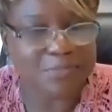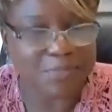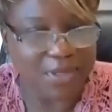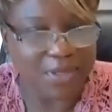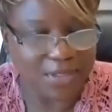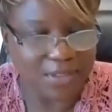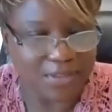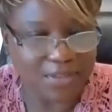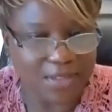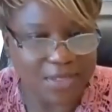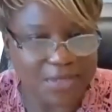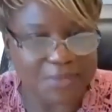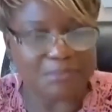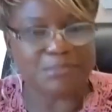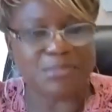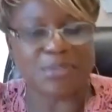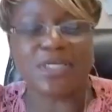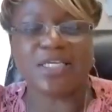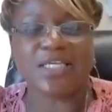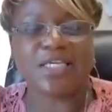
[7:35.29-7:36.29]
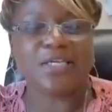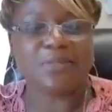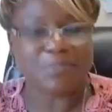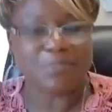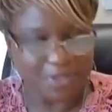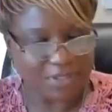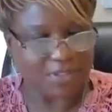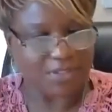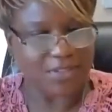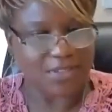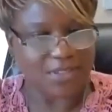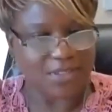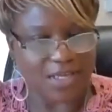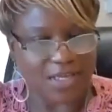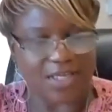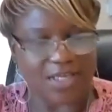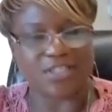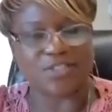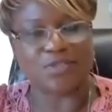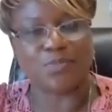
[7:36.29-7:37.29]
keeping and bookkeeping
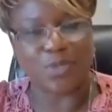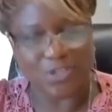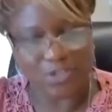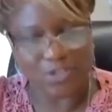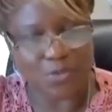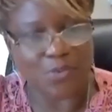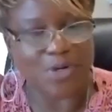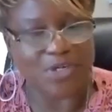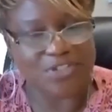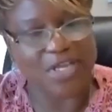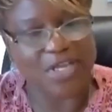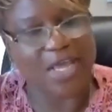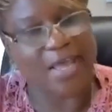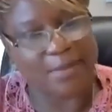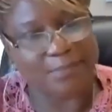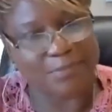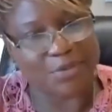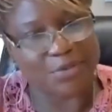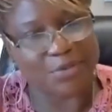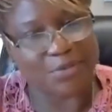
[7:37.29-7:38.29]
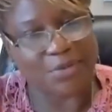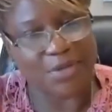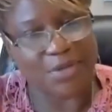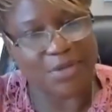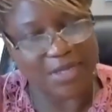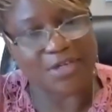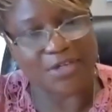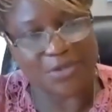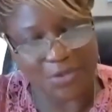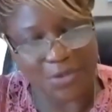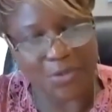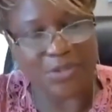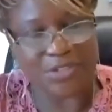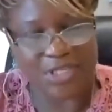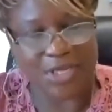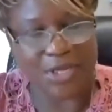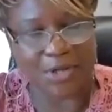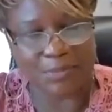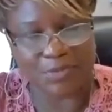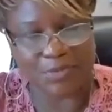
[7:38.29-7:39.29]
is what's going to happen. I'm going
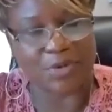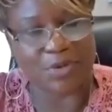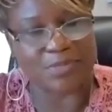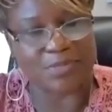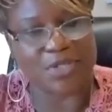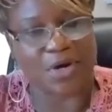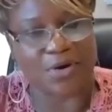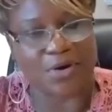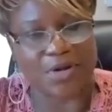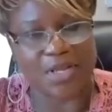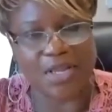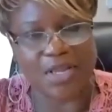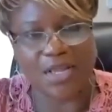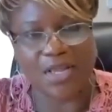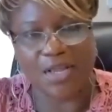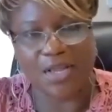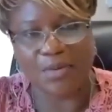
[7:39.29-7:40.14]
to help you. I'm sorry.